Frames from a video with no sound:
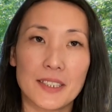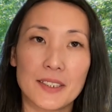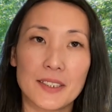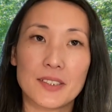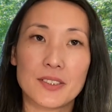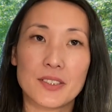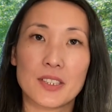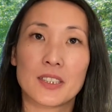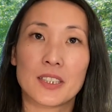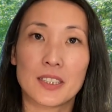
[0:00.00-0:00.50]
it
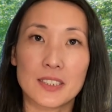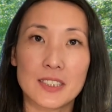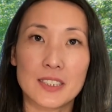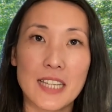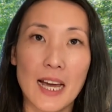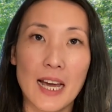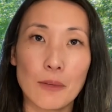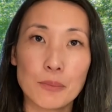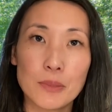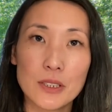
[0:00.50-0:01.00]
is an
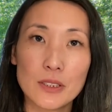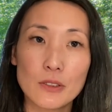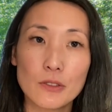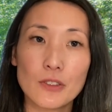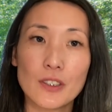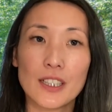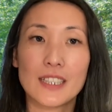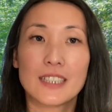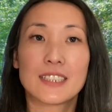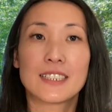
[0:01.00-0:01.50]

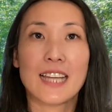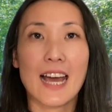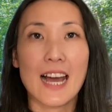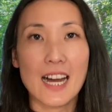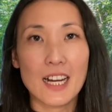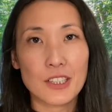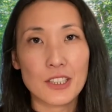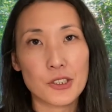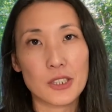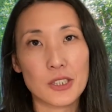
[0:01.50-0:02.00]
adaptive and
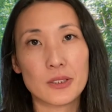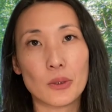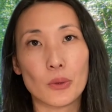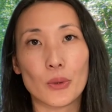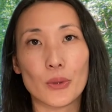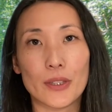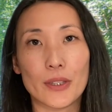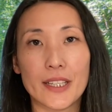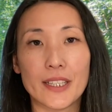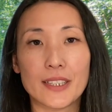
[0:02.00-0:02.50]

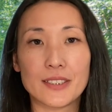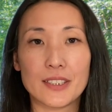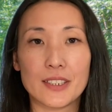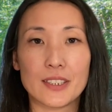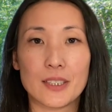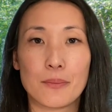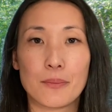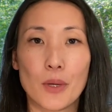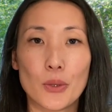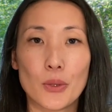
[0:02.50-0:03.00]

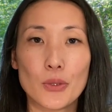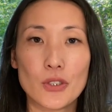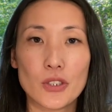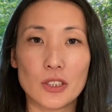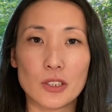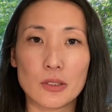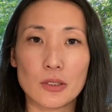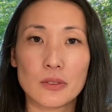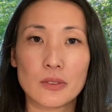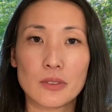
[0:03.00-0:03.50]
action-oriented
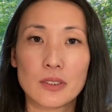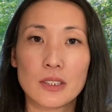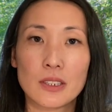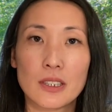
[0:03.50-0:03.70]
emotion.